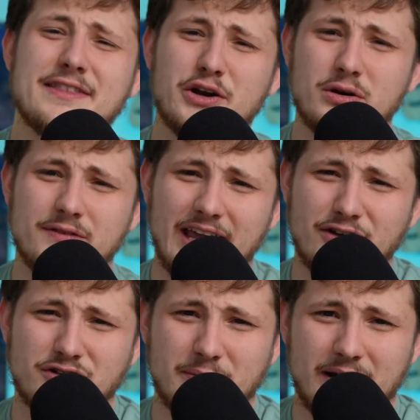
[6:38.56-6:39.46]
the
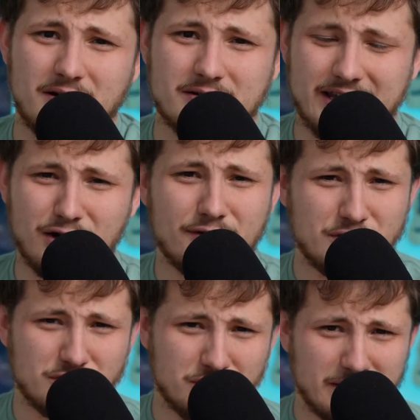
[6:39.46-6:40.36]
notification bell. Get off
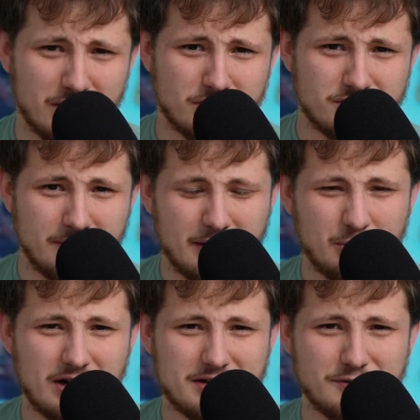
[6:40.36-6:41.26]
YouTube and go do something
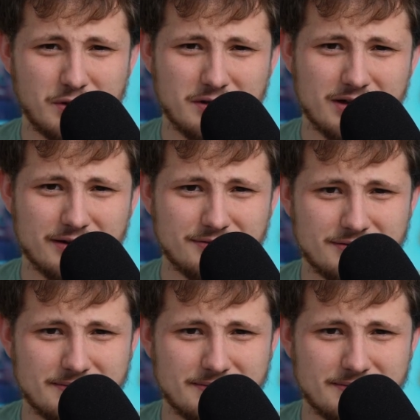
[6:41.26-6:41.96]
productive with your life